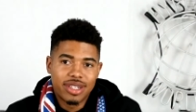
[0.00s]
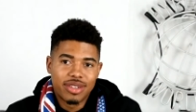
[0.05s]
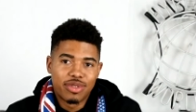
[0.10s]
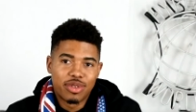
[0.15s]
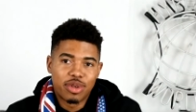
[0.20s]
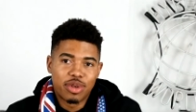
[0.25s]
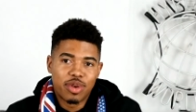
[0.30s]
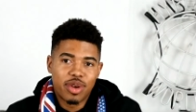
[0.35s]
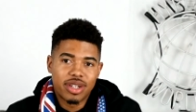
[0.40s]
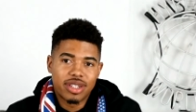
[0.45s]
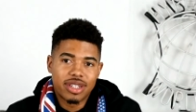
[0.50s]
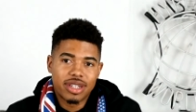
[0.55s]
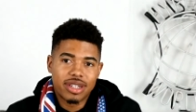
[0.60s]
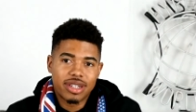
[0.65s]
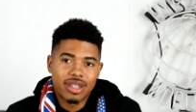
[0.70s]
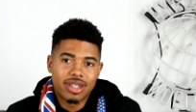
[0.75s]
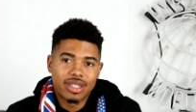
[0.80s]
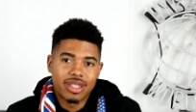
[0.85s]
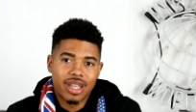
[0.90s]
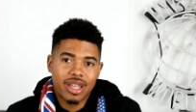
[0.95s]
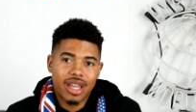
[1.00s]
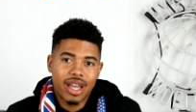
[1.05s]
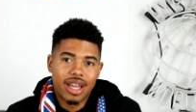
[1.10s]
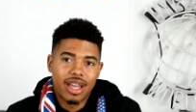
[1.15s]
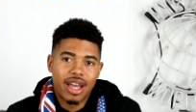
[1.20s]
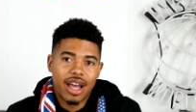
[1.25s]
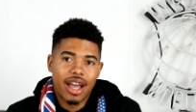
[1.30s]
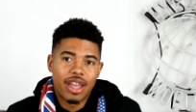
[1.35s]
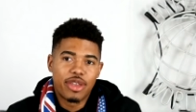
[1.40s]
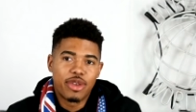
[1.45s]
difficult question, because like
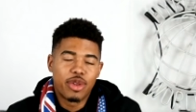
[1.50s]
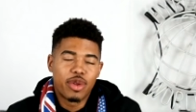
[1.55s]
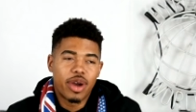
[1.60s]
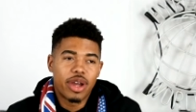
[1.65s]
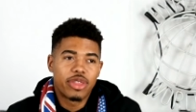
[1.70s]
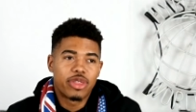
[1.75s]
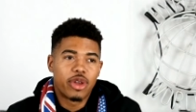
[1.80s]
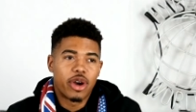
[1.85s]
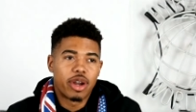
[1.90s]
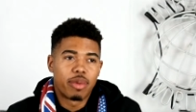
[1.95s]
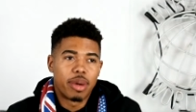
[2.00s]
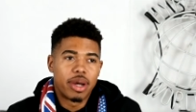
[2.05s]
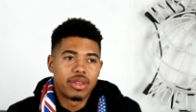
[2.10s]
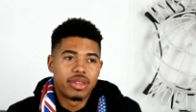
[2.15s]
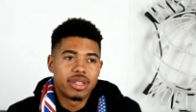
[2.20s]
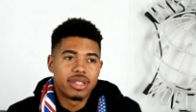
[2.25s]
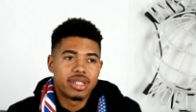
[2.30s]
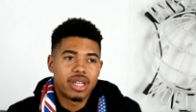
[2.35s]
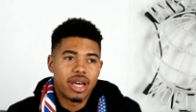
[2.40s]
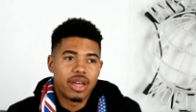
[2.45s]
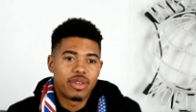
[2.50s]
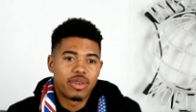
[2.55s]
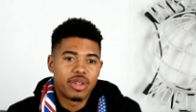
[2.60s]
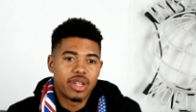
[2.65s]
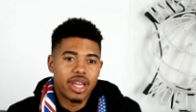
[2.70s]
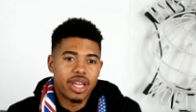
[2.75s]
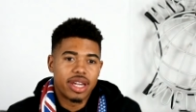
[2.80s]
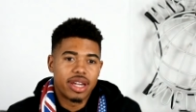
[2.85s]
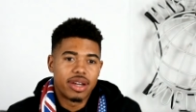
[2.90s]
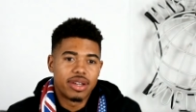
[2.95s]
I you know, I thought about this the other
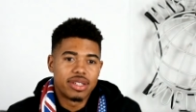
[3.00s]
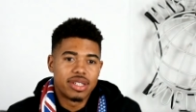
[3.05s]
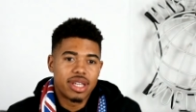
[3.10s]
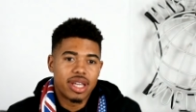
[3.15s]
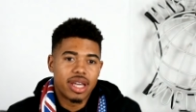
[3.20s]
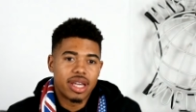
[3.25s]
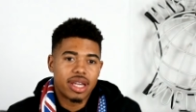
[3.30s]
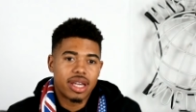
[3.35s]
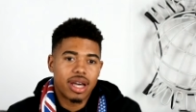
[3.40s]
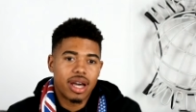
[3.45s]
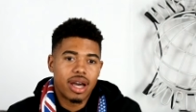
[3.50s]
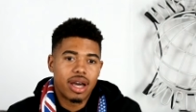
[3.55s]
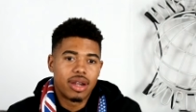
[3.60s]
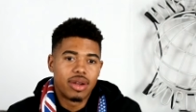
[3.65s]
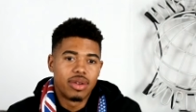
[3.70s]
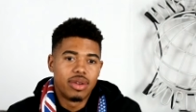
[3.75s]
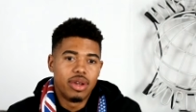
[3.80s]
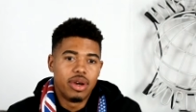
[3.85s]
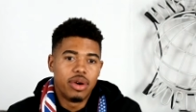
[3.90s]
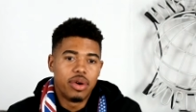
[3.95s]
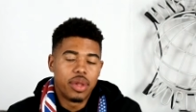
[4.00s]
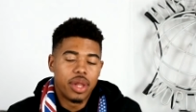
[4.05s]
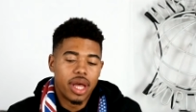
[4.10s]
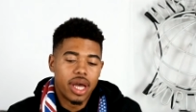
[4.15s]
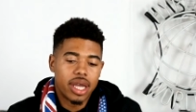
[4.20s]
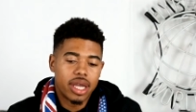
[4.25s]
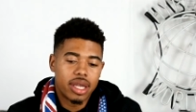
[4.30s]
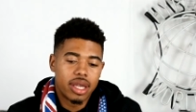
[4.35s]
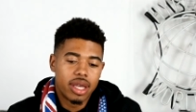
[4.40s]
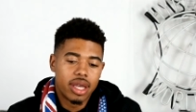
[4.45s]
day and I was like, I don't know,
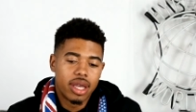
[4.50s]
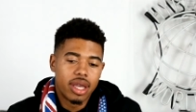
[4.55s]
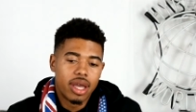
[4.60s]
like